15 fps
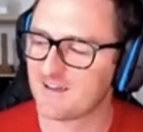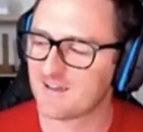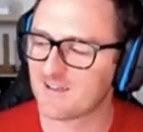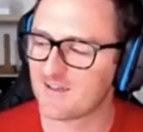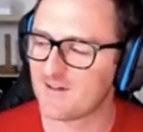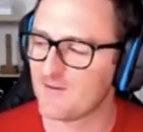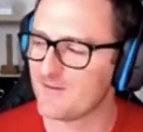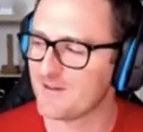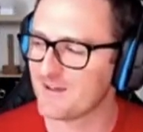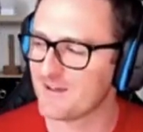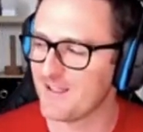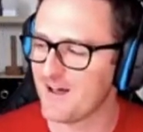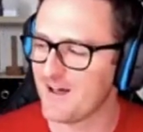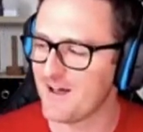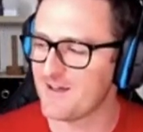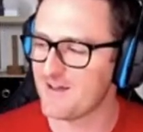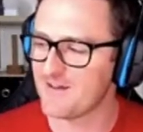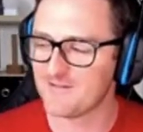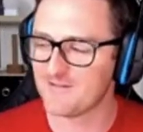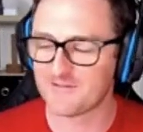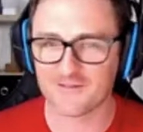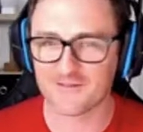Going
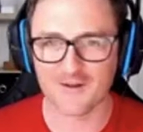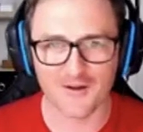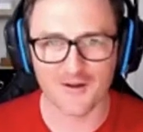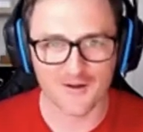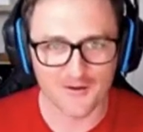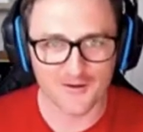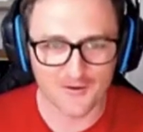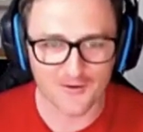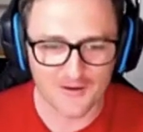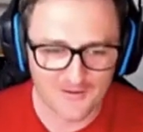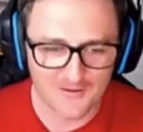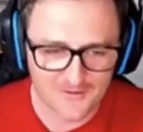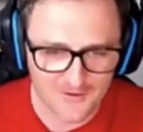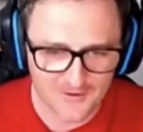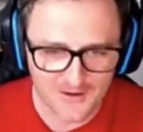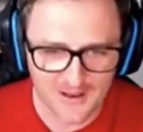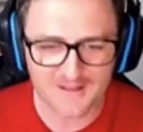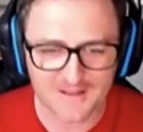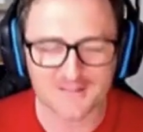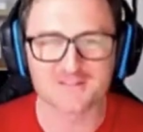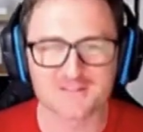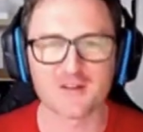live. Good afternoon,
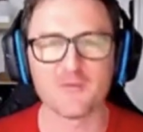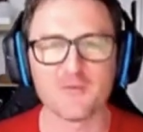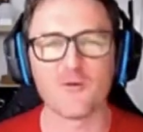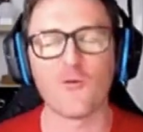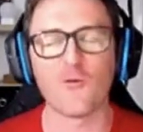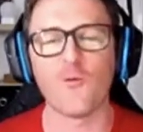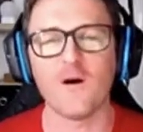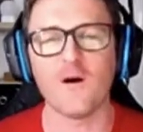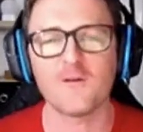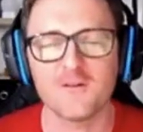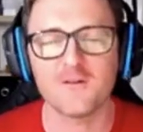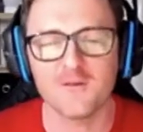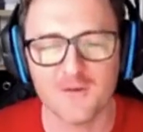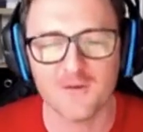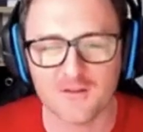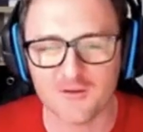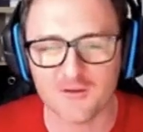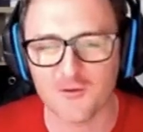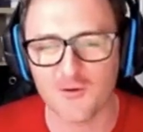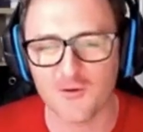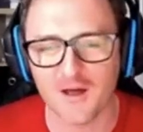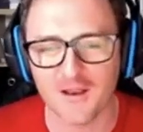ladies and gentlemen. Welcome
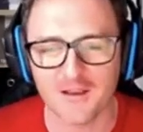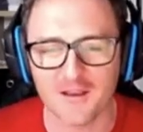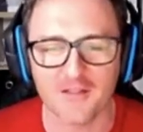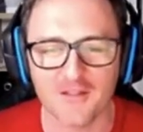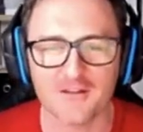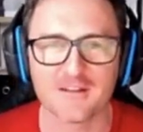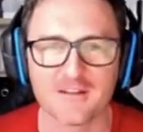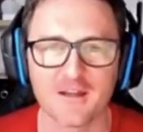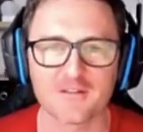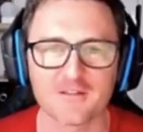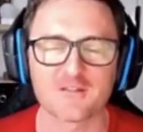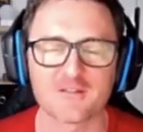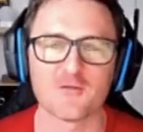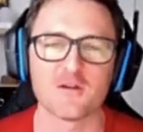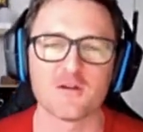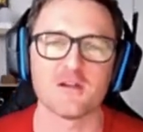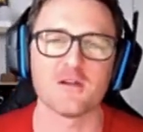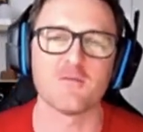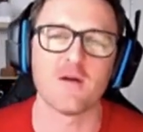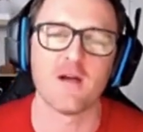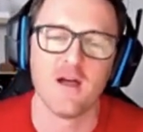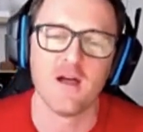to another daily
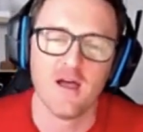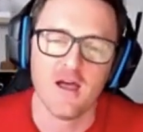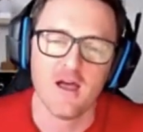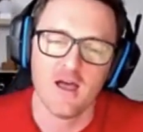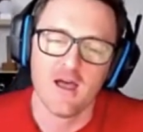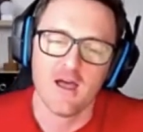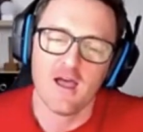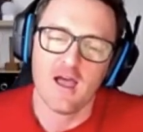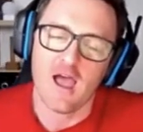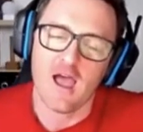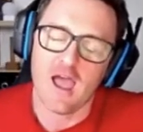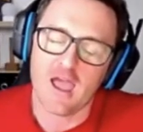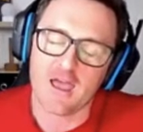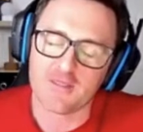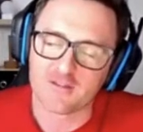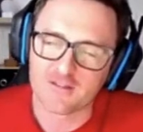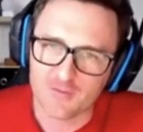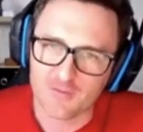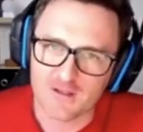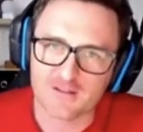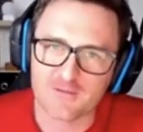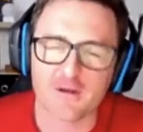stream and this
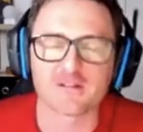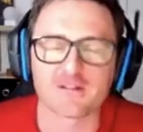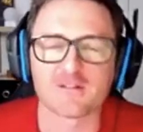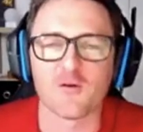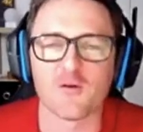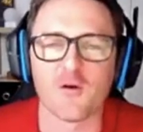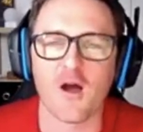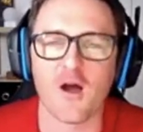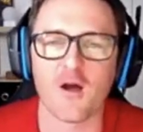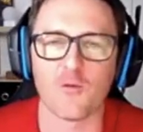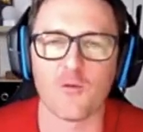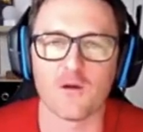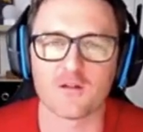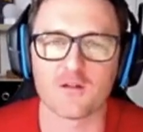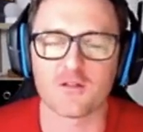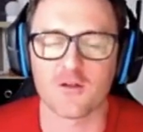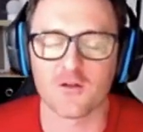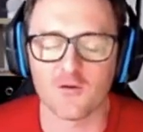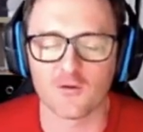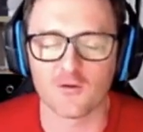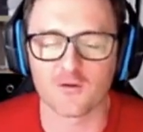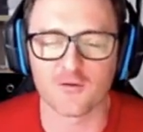week's special with
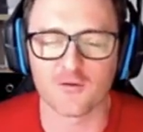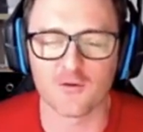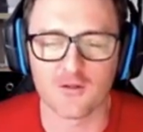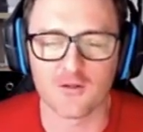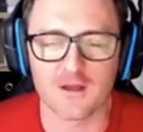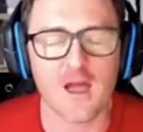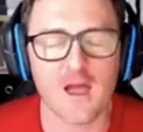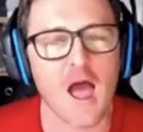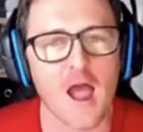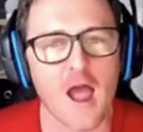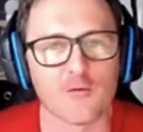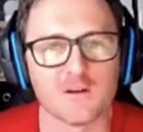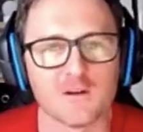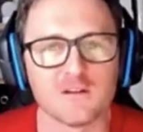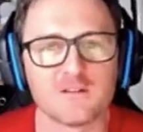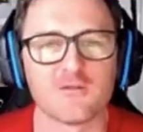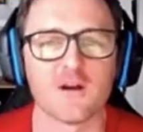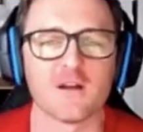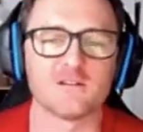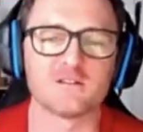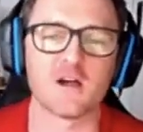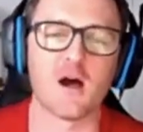yours truly, Harry
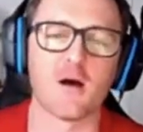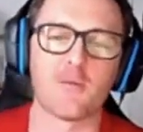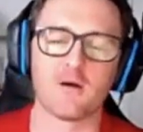Tradesharpe.